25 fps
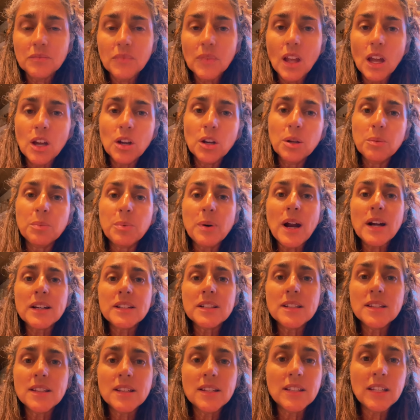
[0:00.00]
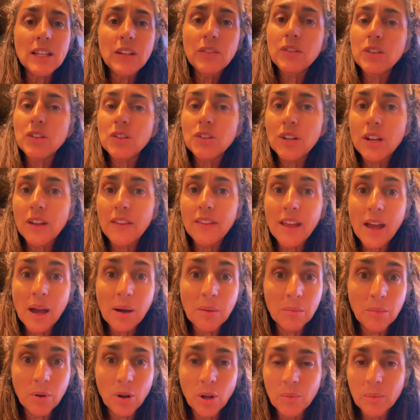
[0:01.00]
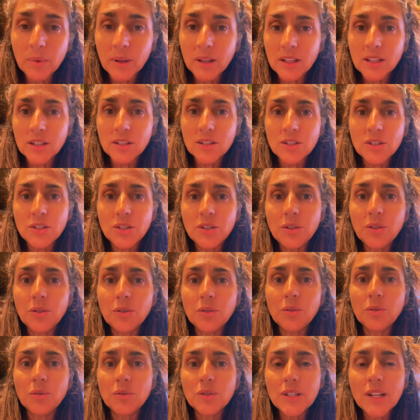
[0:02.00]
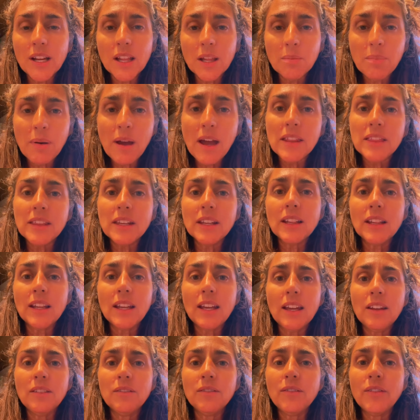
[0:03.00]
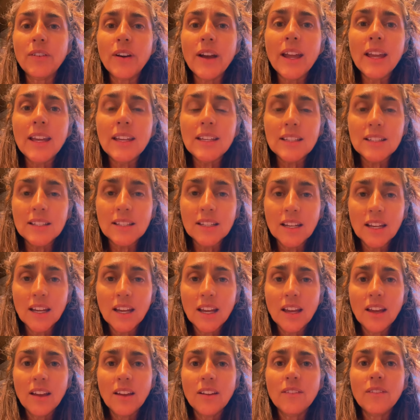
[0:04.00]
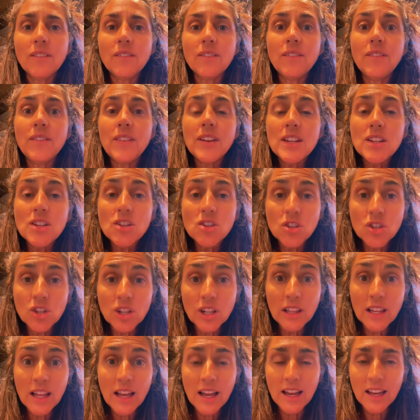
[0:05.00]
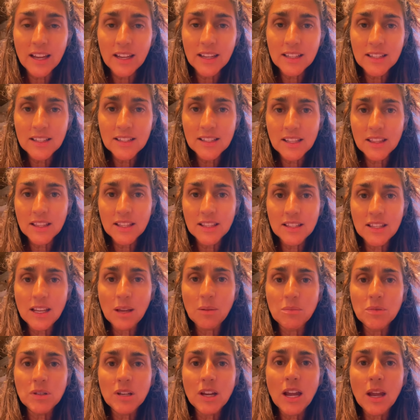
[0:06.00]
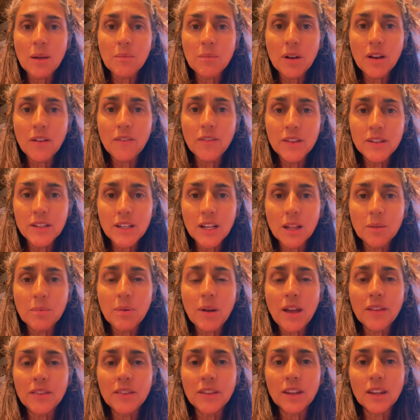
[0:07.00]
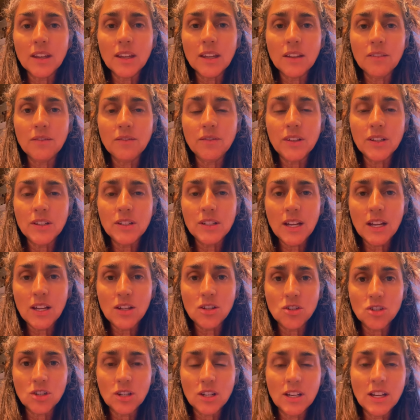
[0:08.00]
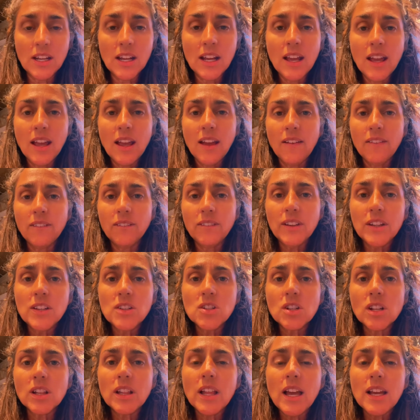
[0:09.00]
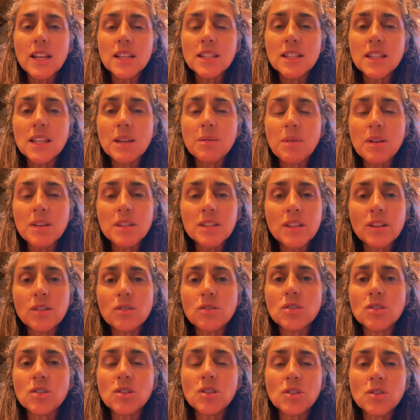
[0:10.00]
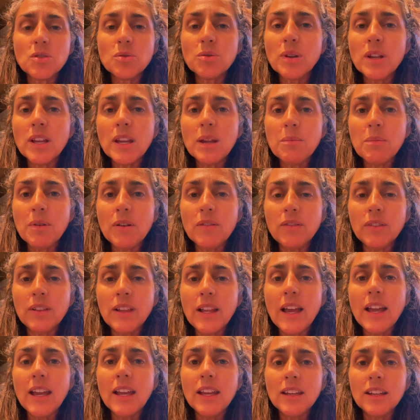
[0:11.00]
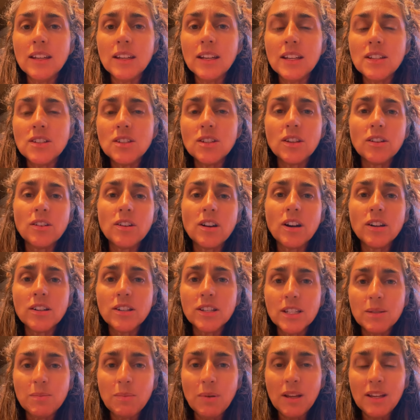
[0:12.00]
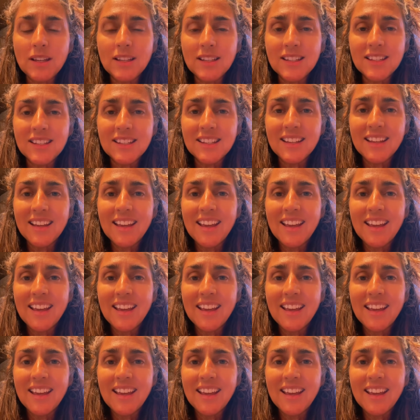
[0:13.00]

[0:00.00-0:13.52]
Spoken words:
a good practice is even in that moment to telepathically invite, visualize at the same time of the telepathic invitation, visualize them as their stream of light into their heart space.